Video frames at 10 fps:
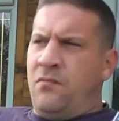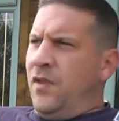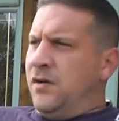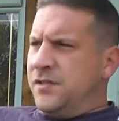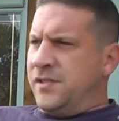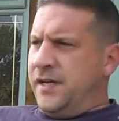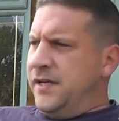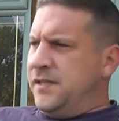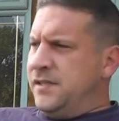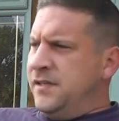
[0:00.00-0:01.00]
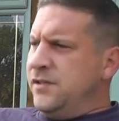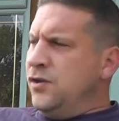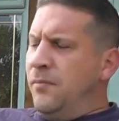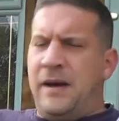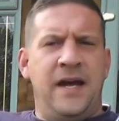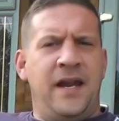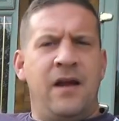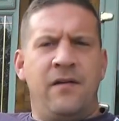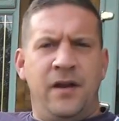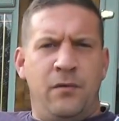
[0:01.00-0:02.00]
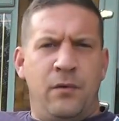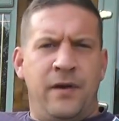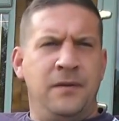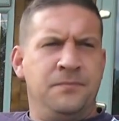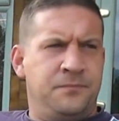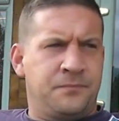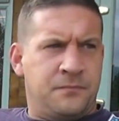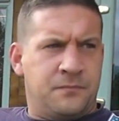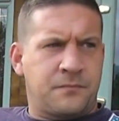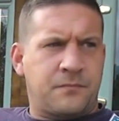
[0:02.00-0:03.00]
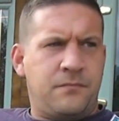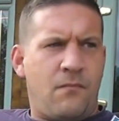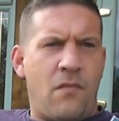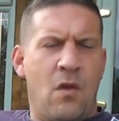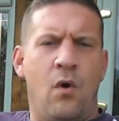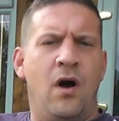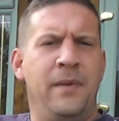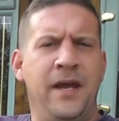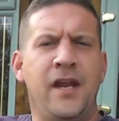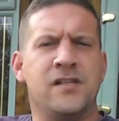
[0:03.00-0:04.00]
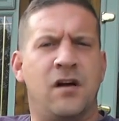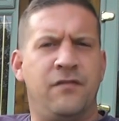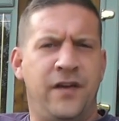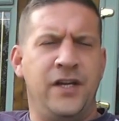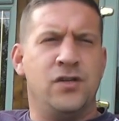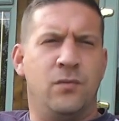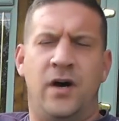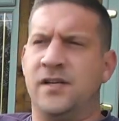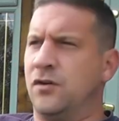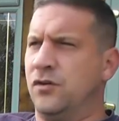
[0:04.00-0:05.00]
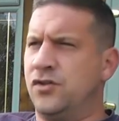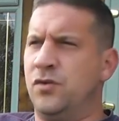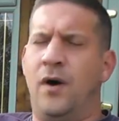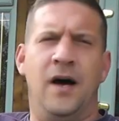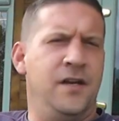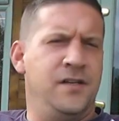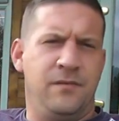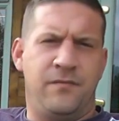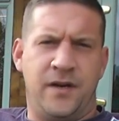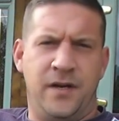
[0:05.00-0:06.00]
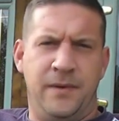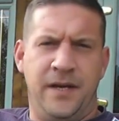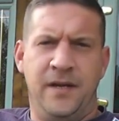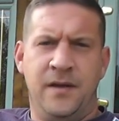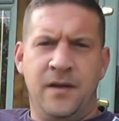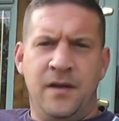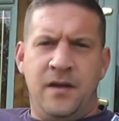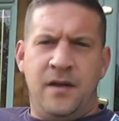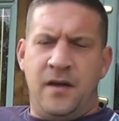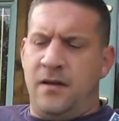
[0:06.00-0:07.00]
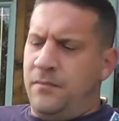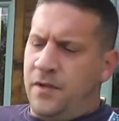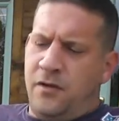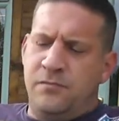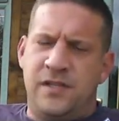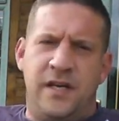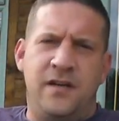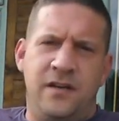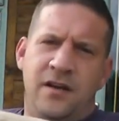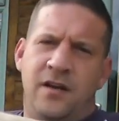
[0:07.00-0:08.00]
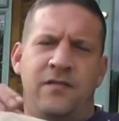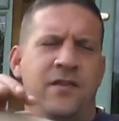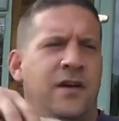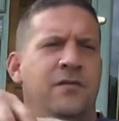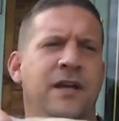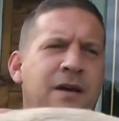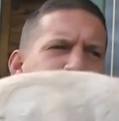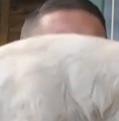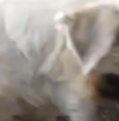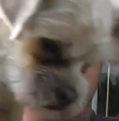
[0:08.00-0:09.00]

Like I say, it's not a bad area that we're in. What I mean is, like, feature-wise, I've got 2 islands in front of me. No, Ted, you're going to have to go down, mate.